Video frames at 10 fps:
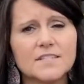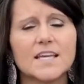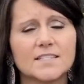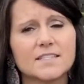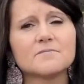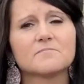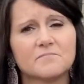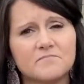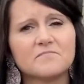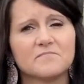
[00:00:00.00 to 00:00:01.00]
Well, that's
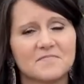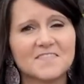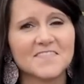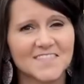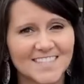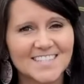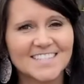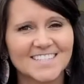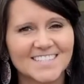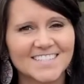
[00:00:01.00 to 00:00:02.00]
great. So once again,
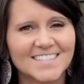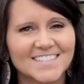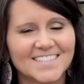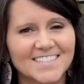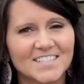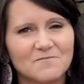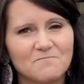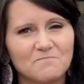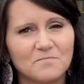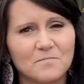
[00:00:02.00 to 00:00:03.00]
encouraging folks. And what are your
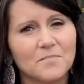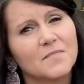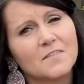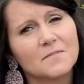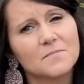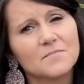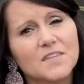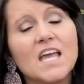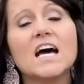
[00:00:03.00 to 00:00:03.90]
current hours?